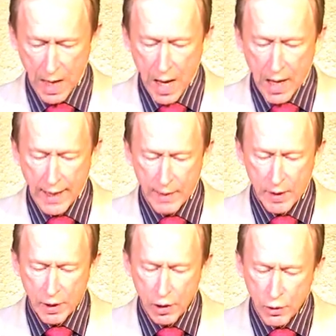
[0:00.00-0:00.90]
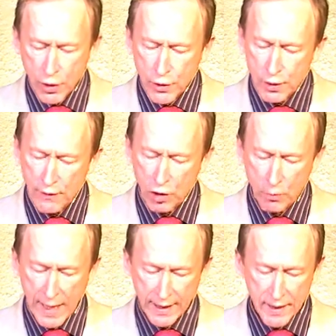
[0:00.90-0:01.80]
I am here to serve
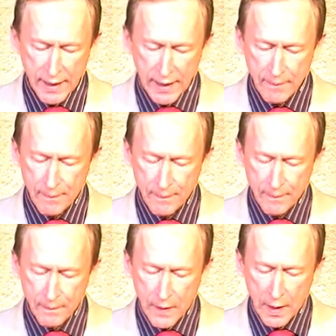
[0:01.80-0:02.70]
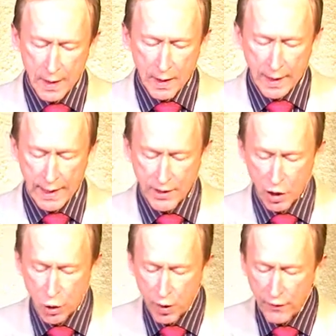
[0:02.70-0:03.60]
humanity as a
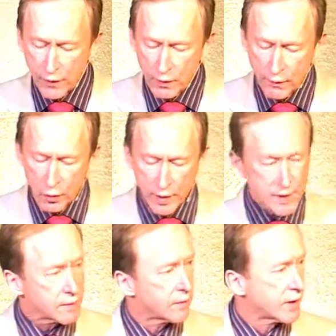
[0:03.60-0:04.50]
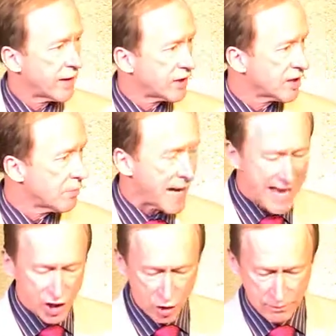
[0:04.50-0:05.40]
joy filled voice of love and
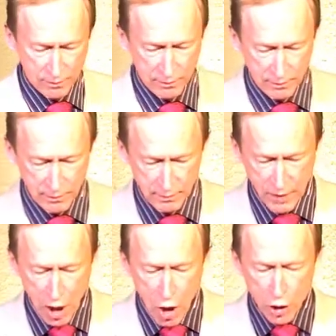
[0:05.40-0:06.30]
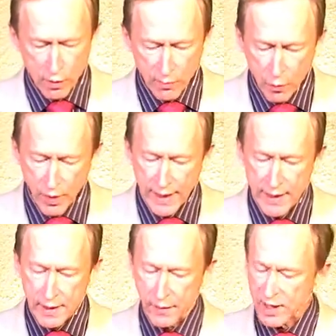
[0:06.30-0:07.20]
compassion, to embrace
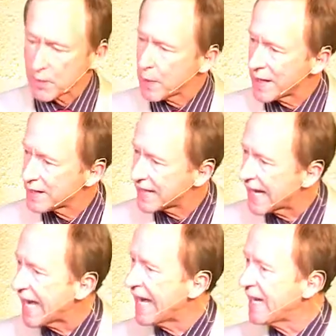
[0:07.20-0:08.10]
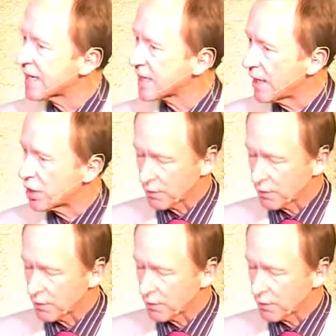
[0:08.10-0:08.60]
the spontaneous nature of